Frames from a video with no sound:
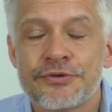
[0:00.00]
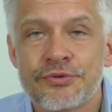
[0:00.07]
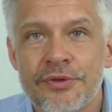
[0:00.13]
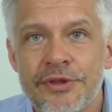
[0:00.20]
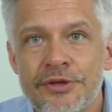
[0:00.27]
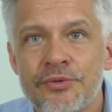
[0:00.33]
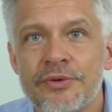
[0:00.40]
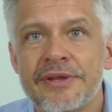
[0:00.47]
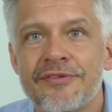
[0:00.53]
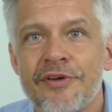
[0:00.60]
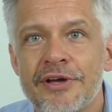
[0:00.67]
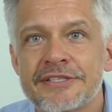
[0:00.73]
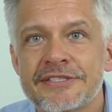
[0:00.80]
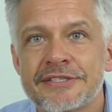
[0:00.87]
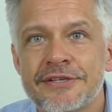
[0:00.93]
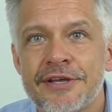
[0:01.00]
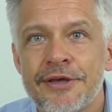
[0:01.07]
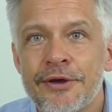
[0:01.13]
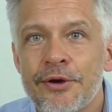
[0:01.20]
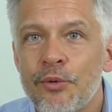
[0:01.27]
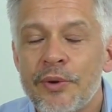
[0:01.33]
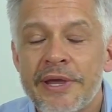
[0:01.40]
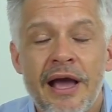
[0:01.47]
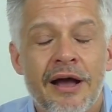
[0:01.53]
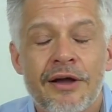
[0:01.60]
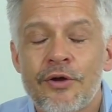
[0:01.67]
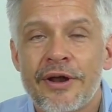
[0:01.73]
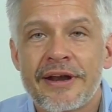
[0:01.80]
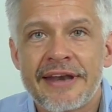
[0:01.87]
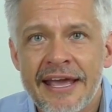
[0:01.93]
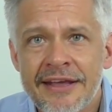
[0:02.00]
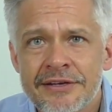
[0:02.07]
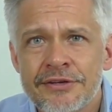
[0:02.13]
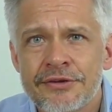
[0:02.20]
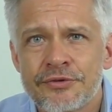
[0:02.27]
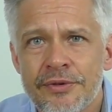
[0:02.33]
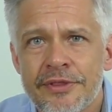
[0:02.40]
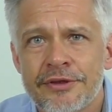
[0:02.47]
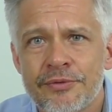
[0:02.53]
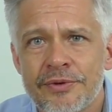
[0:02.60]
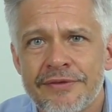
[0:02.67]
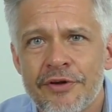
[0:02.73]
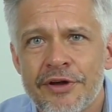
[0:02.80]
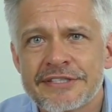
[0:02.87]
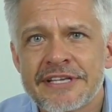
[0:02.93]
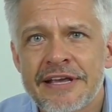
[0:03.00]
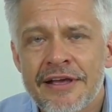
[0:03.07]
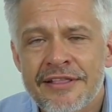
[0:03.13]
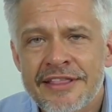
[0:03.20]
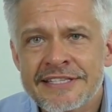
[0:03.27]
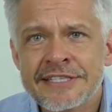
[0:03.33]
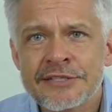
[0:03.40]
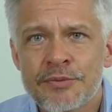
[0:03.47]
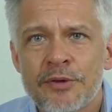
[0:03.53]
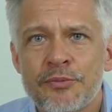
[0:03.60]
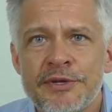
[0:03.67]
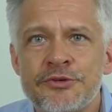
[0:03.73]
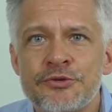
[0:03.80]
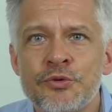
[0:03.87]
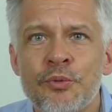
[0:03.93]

to the universe. We are connected to the universe. This is what we do